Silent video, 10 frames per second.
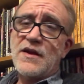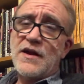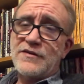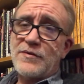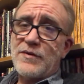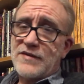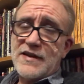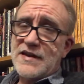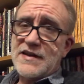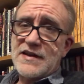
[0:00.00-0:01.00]
And sometimes
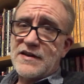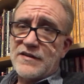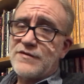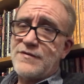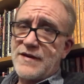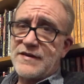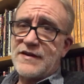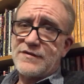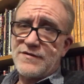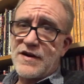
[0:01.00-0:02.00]
AD&D does
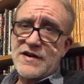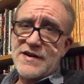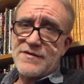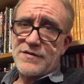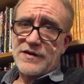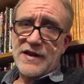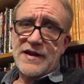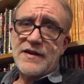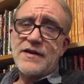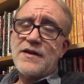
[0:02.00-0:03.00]
things very differently.